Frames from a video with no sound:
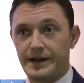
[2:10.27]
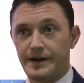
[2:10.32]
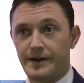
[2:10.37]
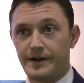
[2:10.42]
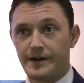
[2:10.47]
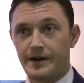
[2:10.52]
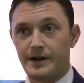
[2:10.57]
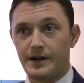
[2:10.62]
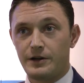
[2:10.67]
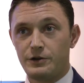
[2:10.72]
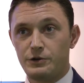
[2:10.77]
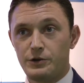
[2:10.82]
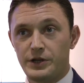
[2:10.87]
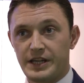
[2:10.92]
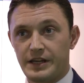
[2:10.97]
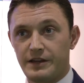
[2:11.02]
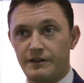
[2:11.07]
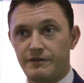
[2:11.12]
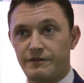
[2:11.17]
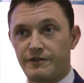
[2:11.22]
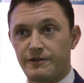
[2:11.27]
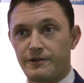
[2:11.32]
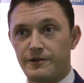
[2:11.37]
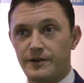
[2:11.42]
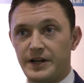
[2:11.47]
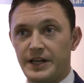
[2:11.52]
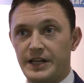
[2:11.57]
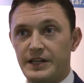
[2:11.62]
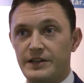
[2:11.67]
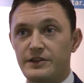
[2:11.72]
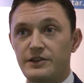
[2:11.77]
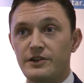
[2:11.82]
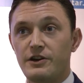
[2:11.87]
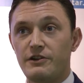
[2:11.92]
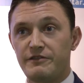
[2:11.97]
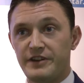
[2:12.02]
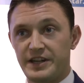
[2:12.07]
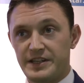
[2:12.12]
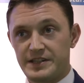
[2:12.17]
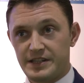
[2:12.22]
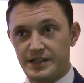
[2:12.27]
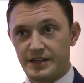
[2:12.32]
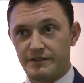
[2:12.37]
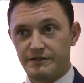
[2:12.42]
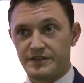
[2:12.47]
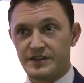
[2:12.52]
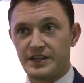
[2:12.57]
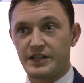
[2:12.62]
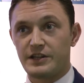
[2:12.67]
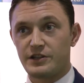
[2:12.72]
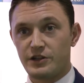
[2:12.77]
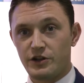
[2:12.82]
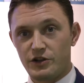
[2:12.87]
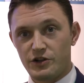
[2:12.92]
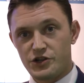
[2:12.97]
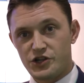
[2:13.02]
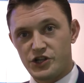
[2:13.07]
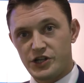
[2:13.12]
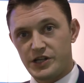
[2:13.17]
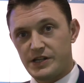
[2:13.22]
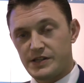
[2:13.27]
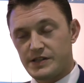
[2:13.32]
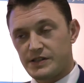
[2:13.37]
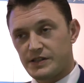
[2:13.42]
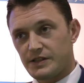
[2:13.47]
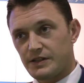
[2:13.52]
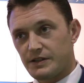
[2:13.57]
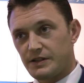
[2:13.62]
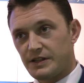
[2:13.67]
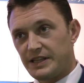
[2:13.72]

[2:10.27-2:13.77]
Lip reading: are looking for innovative technologies